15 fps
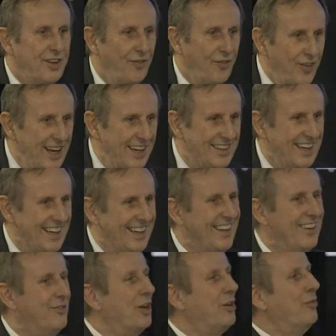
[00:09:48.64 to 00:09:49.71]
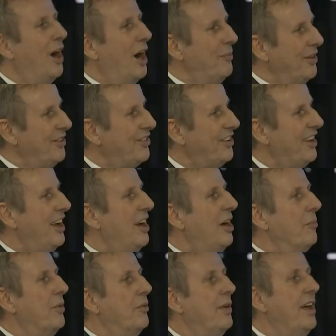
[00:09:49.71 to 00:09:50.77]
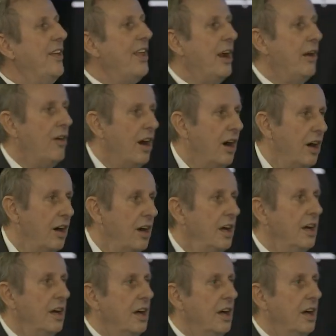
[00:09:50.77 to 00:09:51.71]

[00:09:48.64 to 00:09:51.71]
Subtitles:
conflicting requirements, but where there are